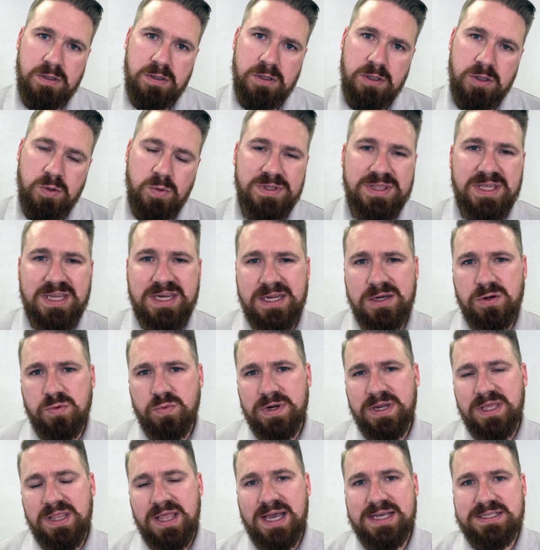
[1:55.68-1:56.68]
What they didn't
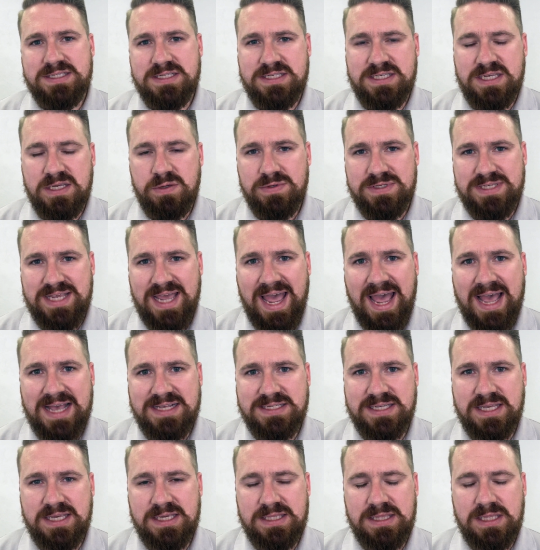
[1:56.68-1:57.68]
realize is he was
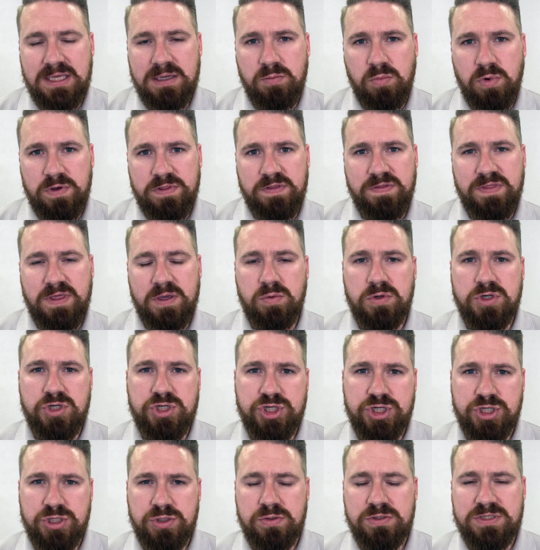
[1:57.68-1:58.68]
asking them whether they would
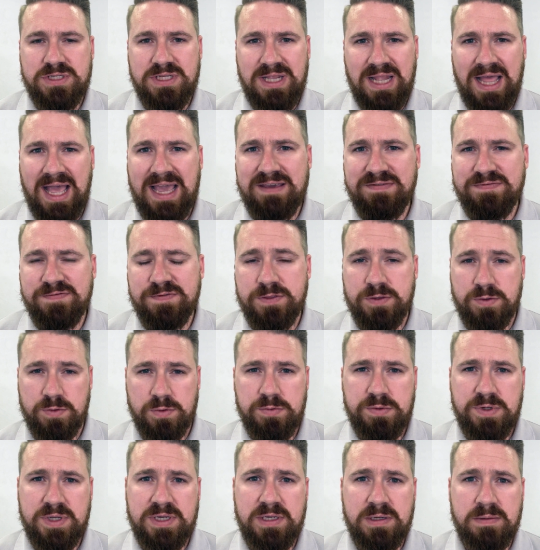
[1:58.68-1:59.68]
choose life
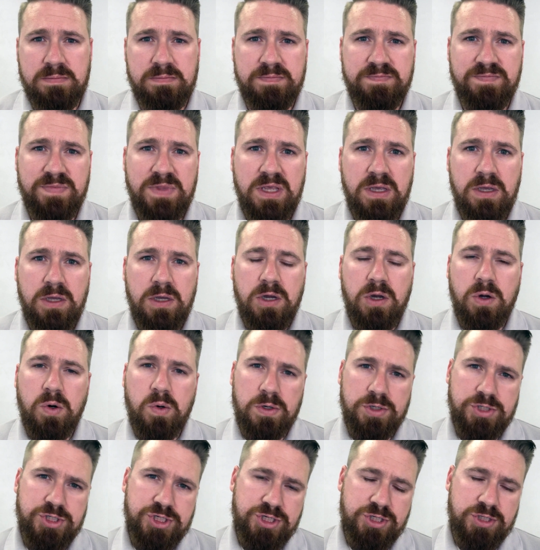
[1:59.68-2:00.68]
through him or
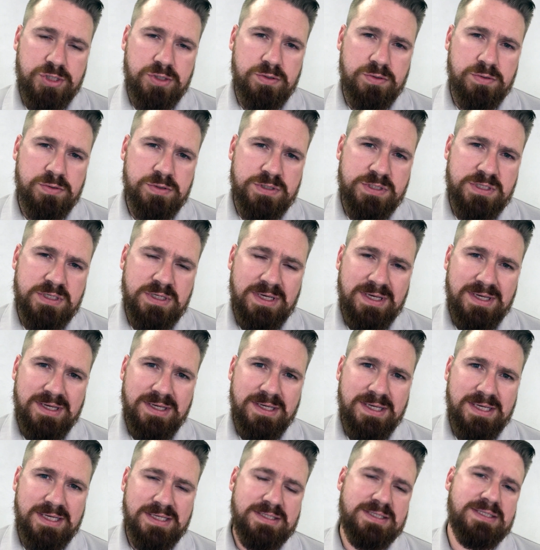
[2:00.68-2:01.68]
choose
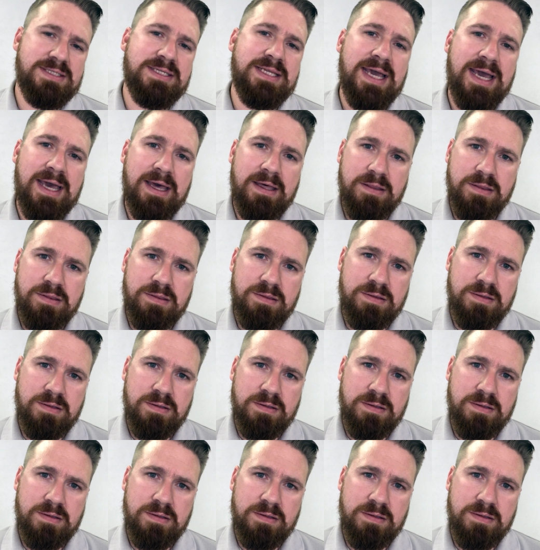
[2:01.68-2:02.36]
his death.